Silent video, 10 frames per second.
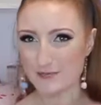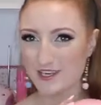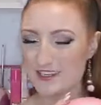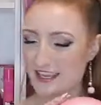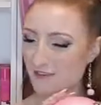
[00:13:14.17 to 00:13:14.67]

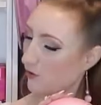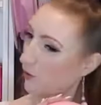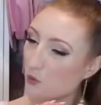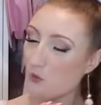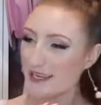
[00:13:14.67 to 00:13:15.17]
because I've
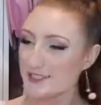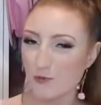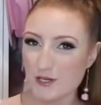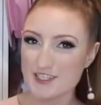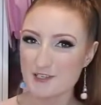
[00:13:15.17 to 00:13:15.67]
always
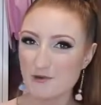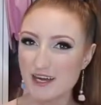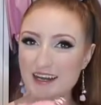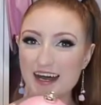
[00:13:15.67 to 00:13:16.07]
wanted one.